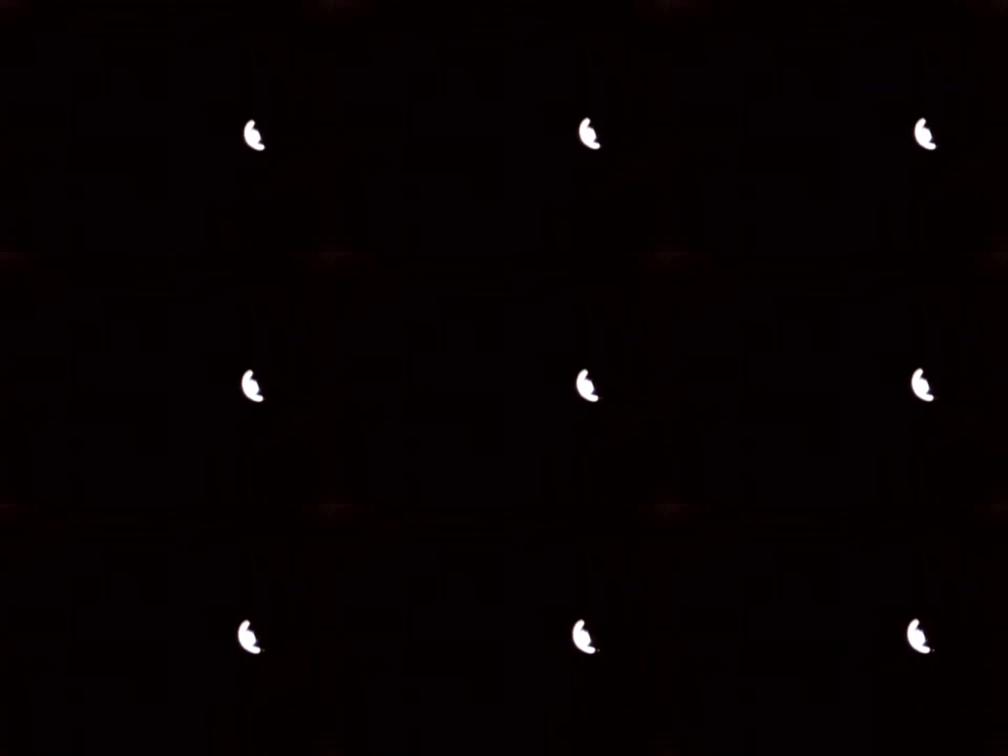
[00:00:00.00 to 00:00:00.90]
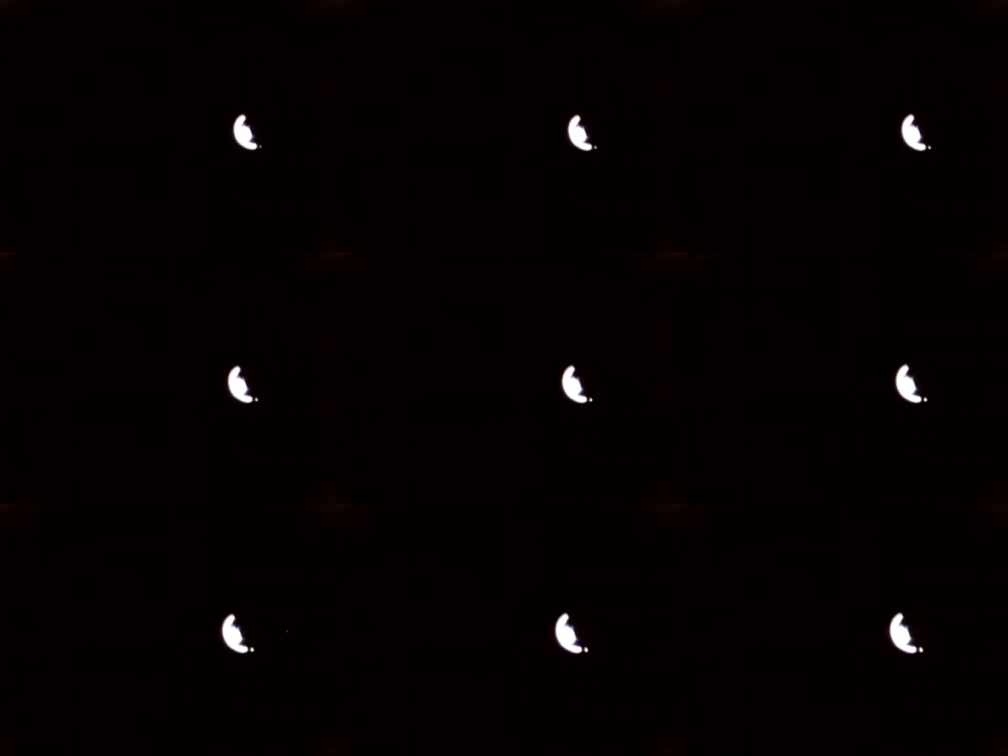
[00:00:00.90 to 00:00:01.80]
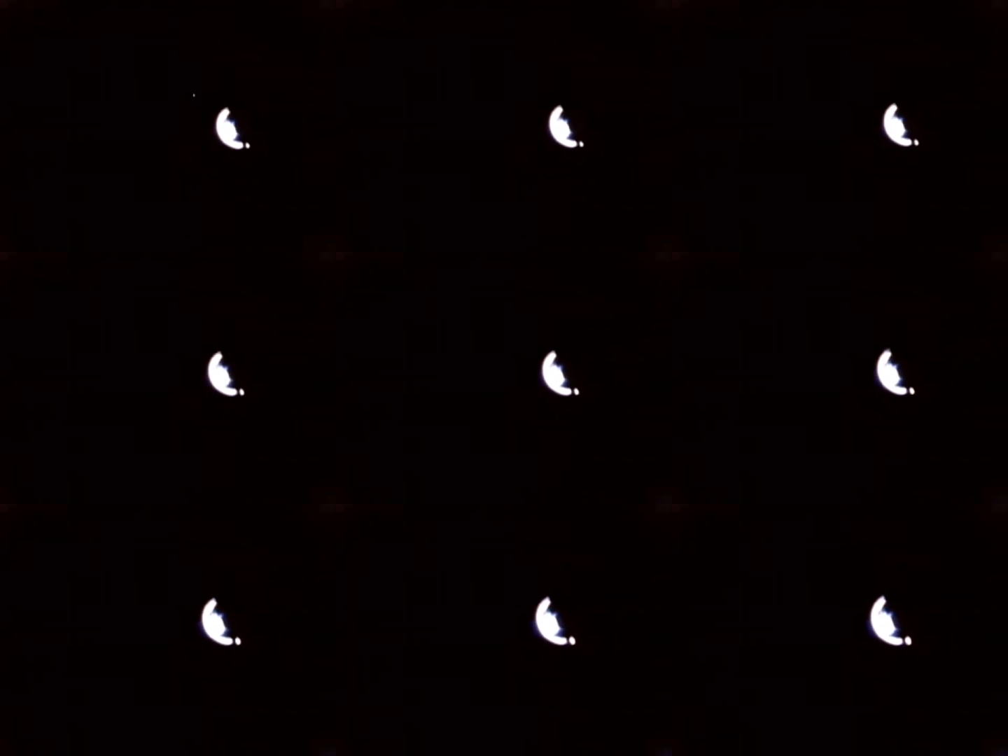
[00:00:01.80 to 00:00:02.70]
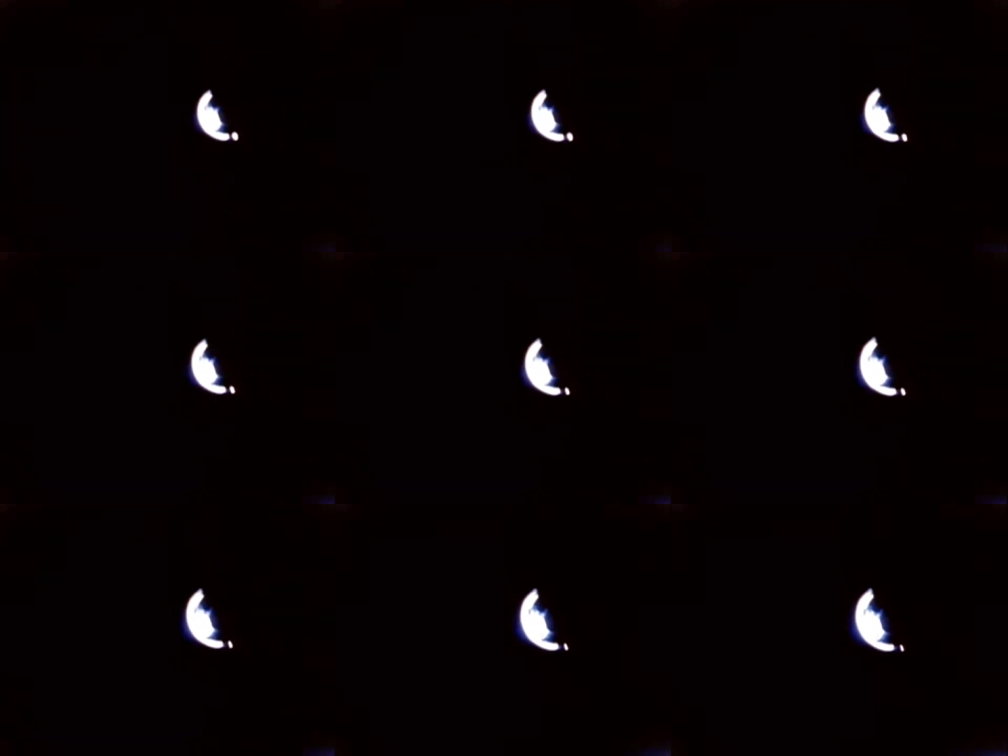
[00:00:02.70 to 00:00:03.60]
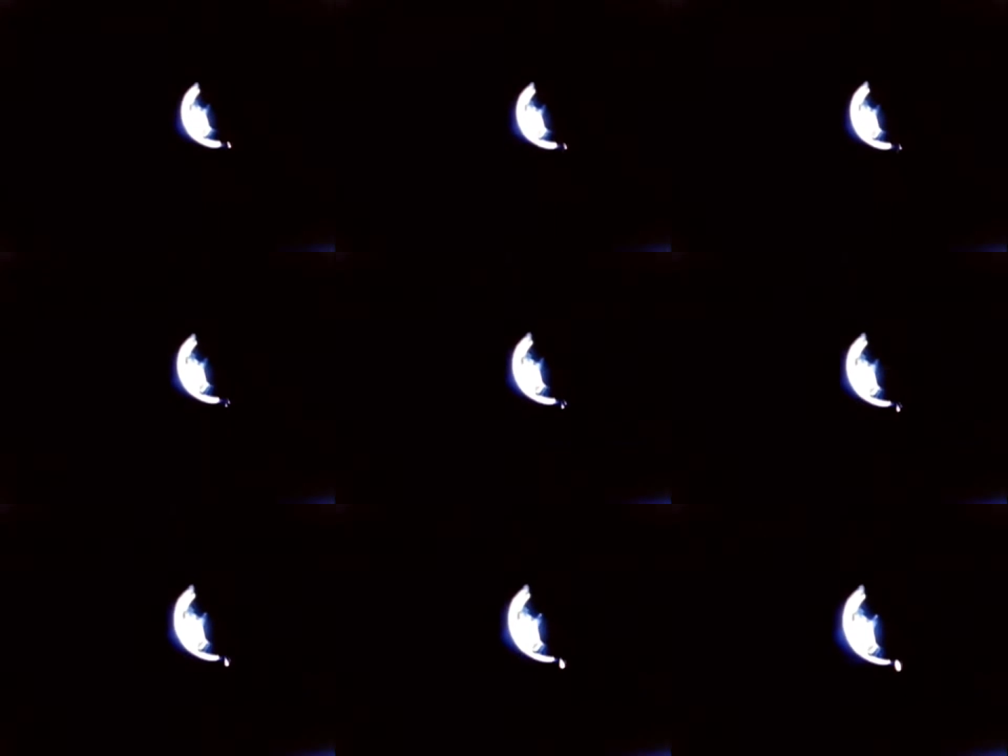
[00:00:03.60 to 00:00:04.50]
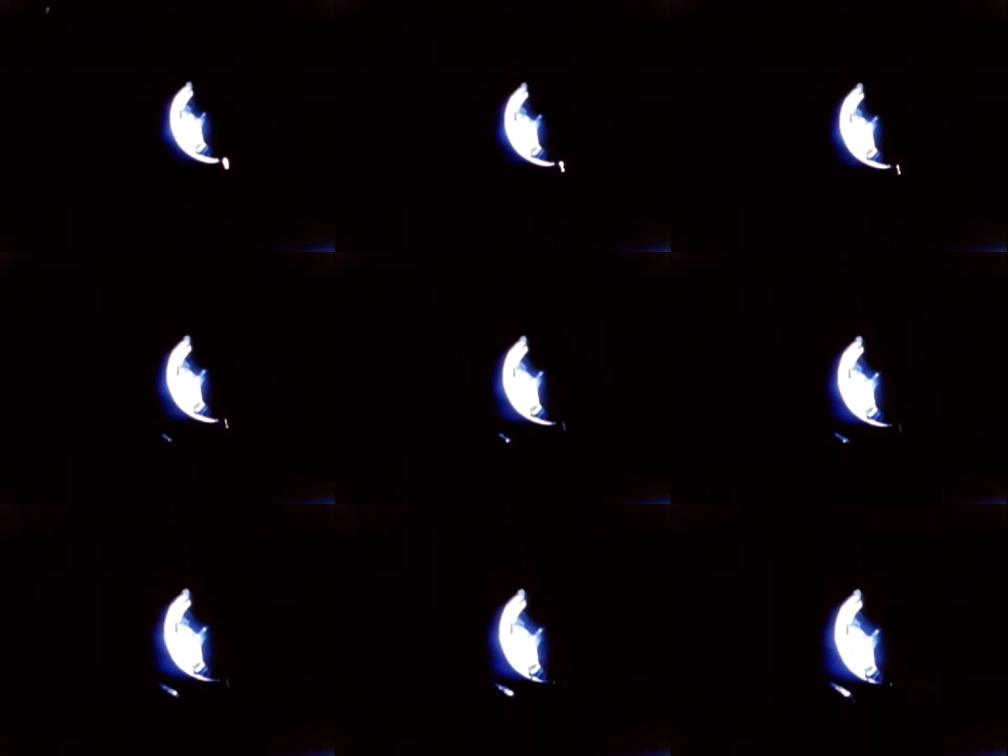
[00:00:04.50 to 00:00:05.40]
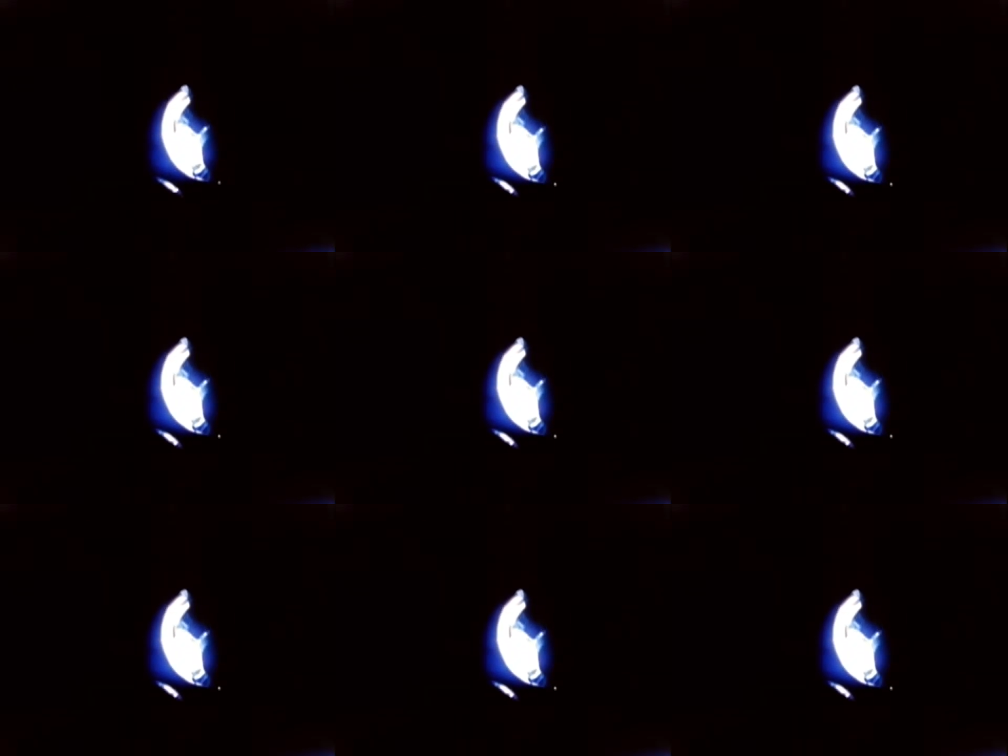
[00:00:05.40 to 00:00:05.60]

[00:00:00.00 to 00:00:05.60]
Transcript: Nobody's mouth can be seen.